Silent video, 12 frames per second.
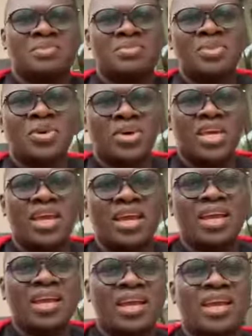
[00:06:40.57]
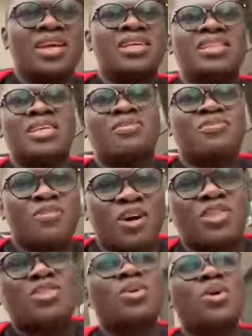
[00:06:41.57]
Okay? The first
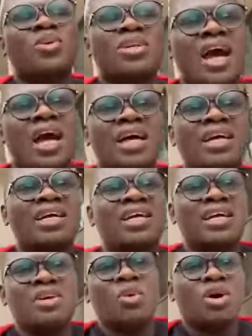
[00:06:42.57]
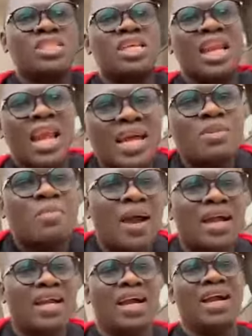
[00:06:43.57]
holder was a land
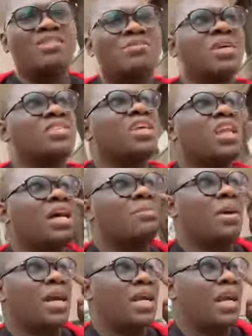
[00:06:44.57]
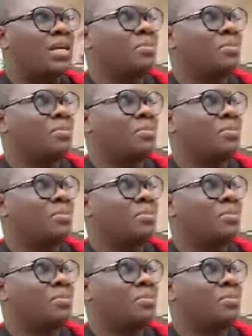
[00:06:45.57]
banker. Everybody say land banker.